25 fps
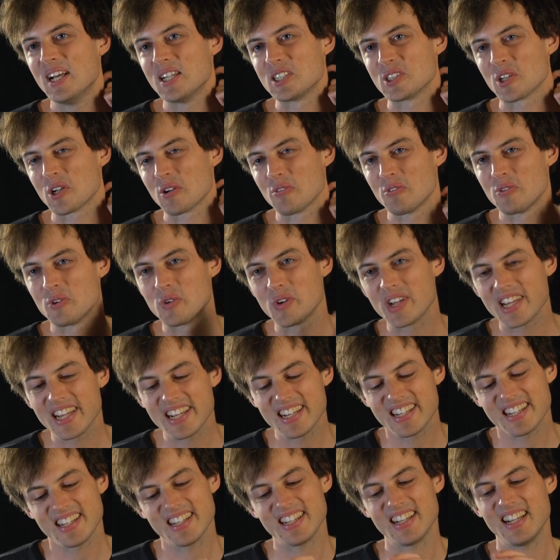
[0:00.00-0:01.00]
sort of
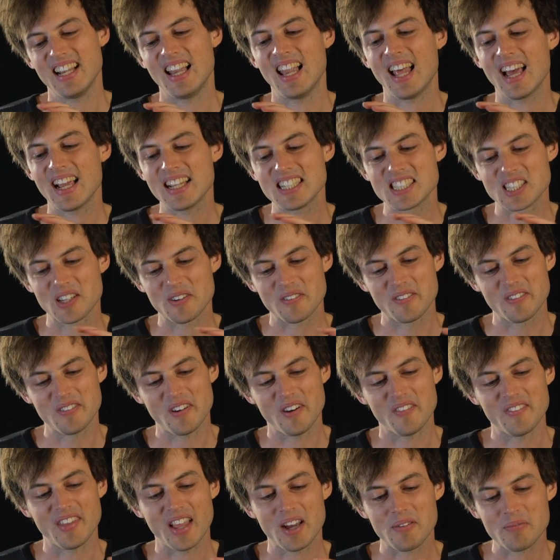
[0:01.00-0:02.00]
read lines of,
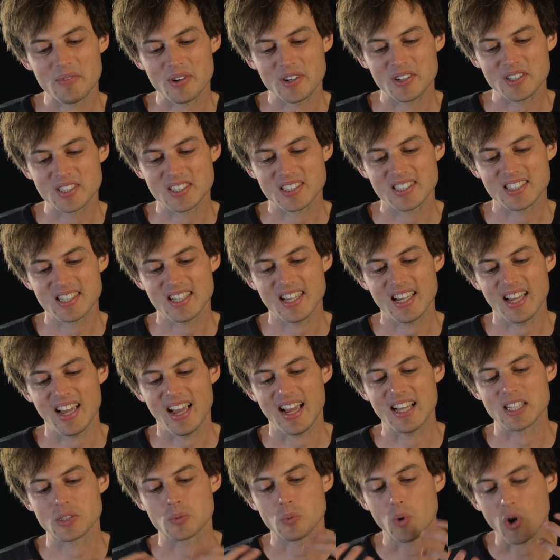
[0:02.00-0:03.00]
of numbers
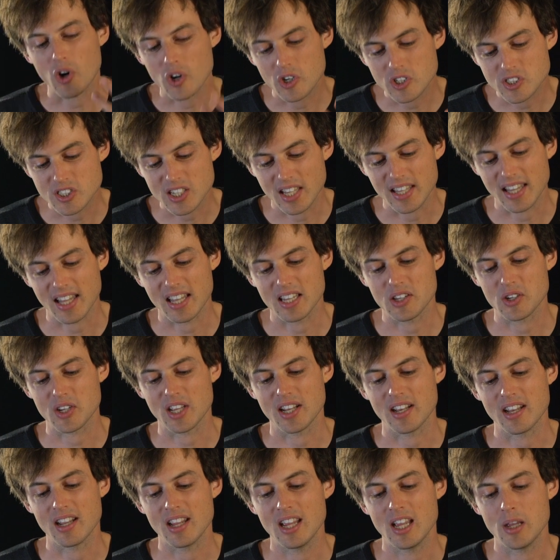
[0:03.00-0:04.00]
as words, and then you
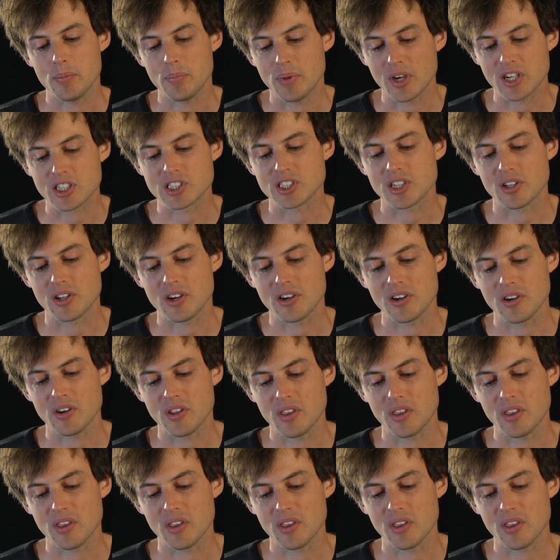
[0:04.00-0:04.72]
can picture